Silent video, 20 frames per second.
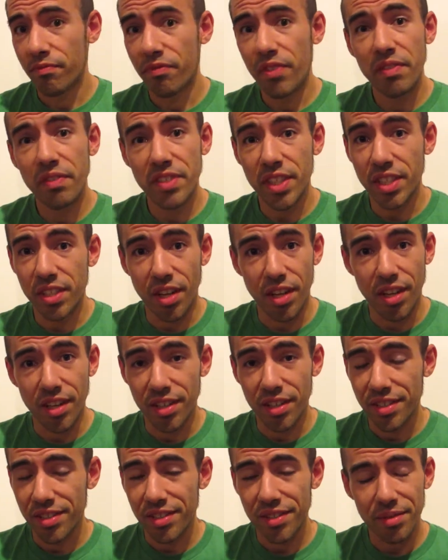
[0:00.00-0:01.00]

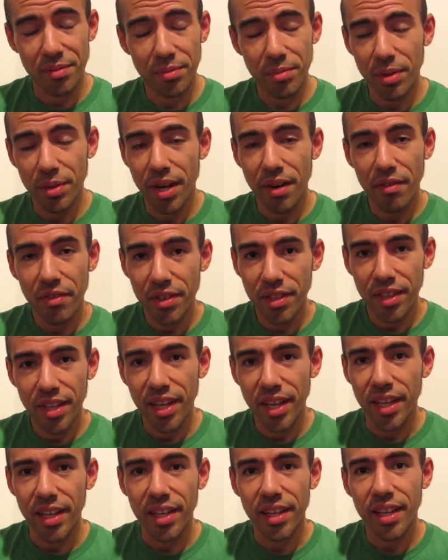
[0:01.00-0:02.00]
$50, whatever you
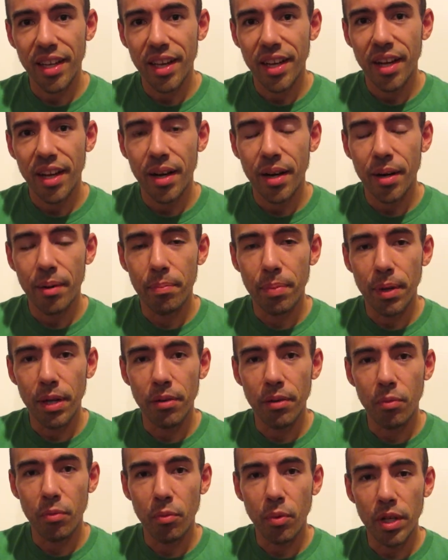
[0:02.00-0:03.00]
like.
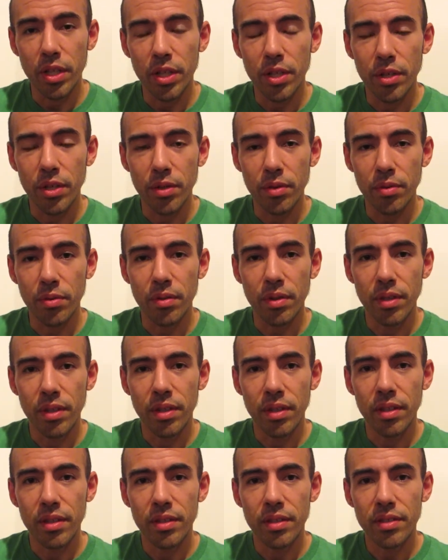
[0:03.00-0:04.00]
But when you
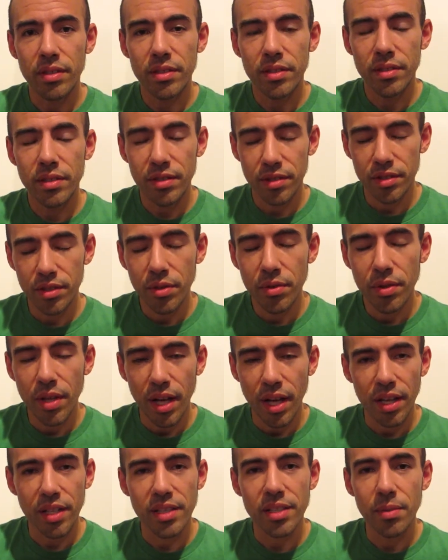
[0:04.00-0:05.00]
do
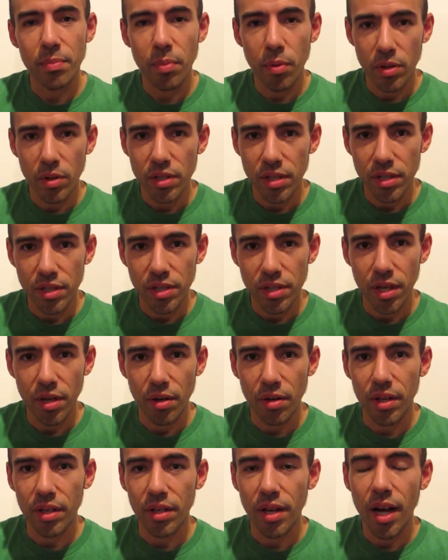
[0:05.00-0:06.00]
that, it supports the
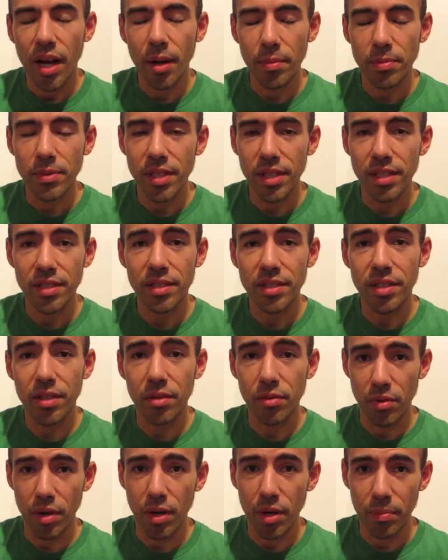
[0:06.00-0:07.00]
show and helps us to
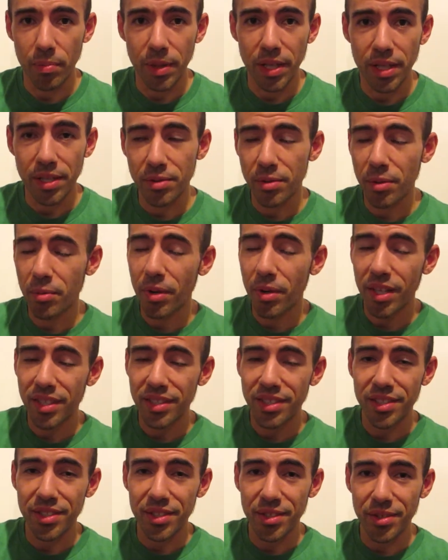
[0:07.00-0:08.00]
grow because we
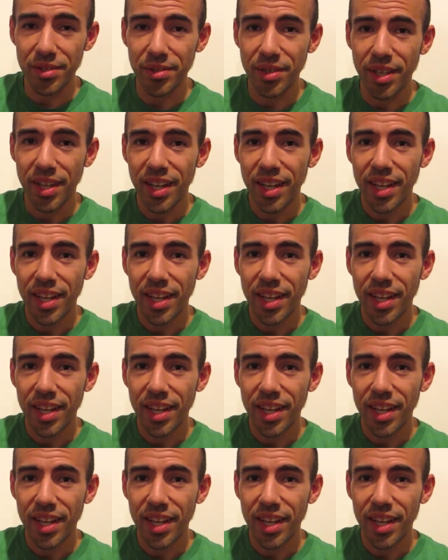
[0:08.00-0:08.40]
want to